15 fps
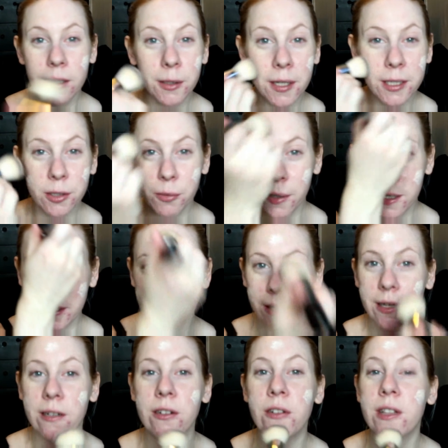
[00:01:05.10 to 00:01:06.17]
Now as always, I'm
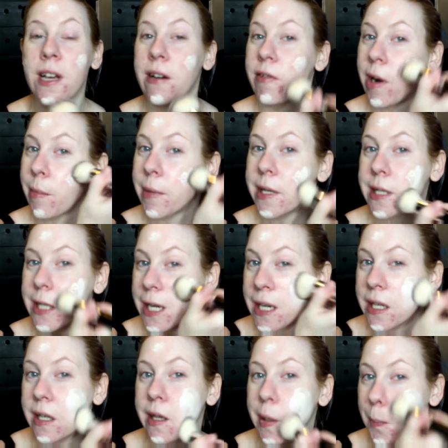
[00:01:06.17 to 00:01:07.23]
going to dot that around my
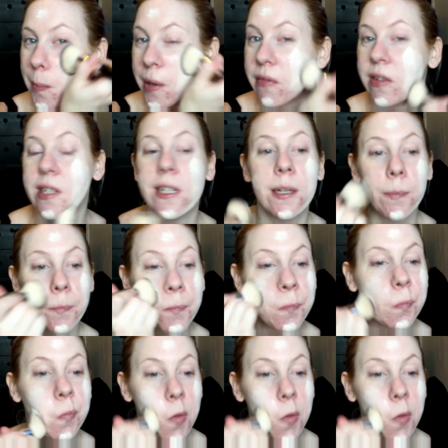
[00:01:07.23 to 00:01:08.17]
skin and then buff it in.